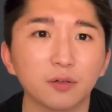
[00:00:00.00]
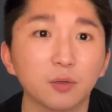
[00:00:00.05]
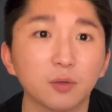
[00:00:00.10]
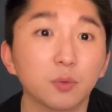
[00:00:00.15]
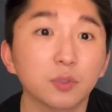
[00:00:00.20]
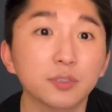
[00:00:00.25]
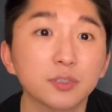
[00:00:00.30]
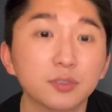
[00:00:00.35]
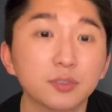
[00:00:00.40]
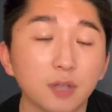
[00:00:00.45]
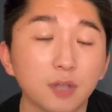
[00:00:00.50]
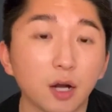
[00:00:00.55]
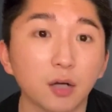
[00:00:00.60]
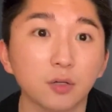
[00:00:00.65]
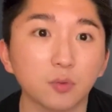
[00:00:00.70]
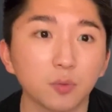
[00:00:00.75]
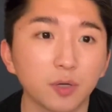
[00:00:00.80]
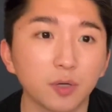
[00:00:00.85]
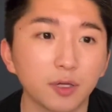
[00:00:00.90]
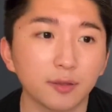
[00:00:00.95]
We'll start
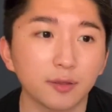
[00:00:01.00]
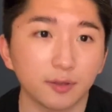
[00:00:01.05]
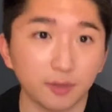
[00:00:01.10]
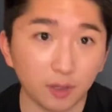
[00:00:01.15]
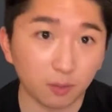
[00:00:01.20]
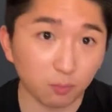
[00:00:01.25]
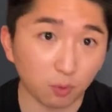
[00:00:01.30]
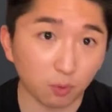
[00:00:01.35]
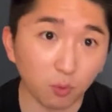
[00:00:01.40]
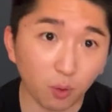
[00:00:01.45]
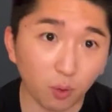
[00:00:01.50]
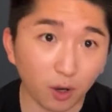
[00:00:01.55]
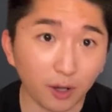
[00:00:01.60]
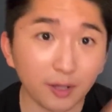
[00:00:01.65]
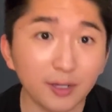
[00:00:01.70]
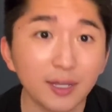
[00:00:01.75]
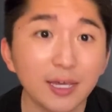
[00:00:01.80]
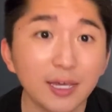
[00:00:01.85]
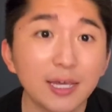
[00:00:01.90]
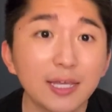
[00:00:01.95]
with number one,
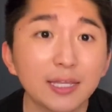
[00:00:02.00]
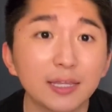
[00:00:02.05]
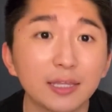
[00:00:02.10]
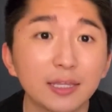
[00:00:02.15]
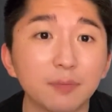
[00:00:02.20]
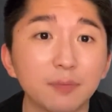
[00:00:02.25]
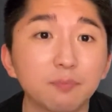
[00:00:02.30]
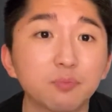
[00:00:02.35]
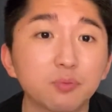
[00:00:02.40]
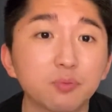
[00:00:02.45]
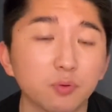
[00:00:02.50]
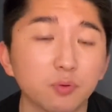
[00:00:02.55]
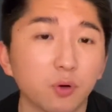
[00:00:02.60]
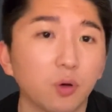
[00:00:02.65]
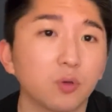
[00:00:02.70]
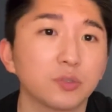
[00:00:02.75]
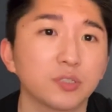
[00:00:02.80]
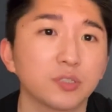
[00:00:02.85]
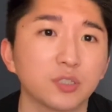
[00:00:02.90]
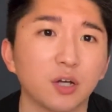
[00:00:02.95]
the Pro
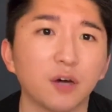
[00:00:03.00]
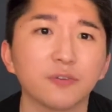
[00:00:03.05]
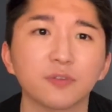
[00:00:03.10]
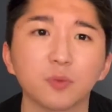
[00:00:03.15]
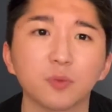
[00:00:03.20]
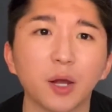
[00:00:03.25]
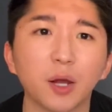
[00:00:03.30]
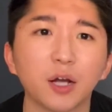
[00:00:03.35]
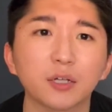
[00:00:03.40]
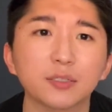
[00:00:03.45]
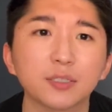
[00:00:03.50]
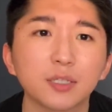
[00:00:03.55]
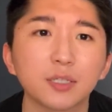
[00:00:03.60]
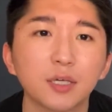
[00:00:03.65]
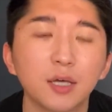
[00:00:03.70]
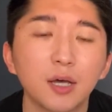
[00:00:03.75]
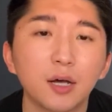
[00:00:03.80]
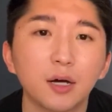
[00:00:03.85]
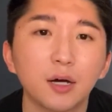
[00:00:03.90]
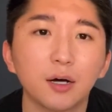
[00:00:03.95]
softwares.
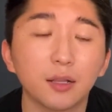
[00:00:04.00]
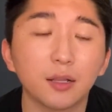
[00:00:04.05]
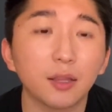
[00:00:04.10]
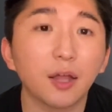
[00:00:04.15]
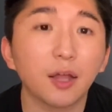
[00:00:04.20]
A lot of